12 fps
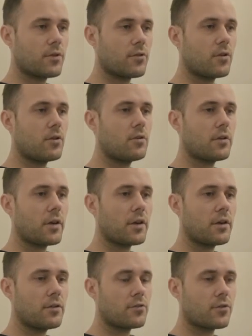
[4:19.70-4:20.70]

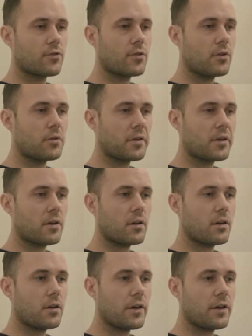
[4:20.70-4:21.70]
okay. Just go in
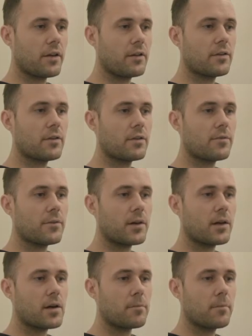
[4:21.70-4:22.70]
light into the
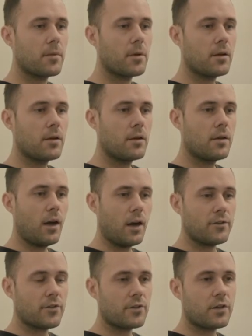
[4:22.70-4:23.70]
farm
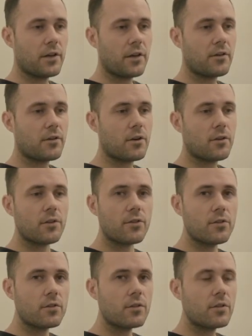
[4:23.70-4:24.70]
and just let it grow. The
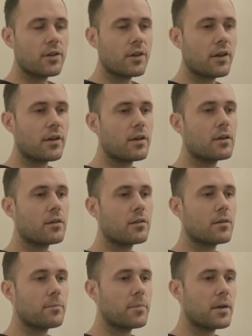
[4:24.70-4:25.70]
sooner you get in, the
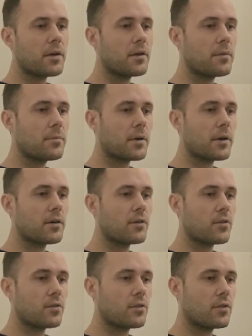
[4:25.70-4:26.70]
better,
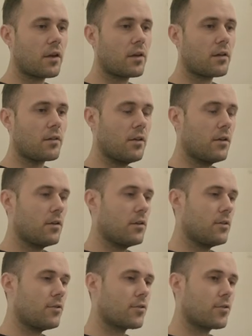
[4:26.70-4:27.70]
because then
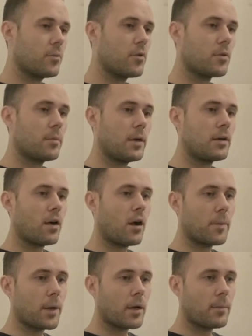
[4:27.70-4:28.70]
the small amount can
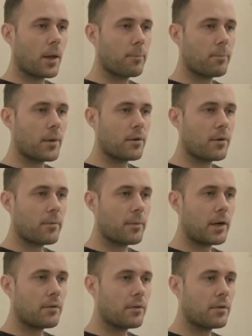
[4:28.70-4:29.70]
become a bigger amount.